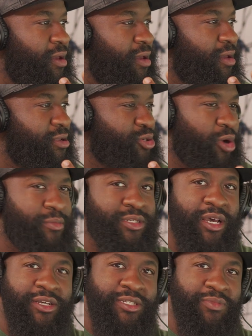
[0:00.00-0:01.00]
Trump
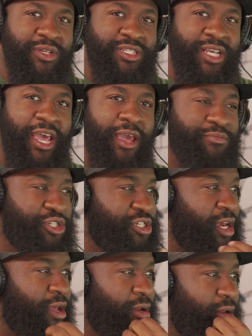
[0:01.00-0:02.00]
tells them the same
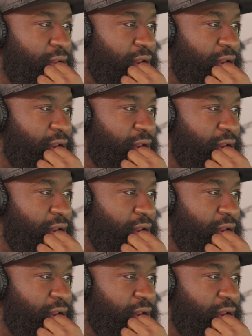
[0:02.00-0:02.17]
shit.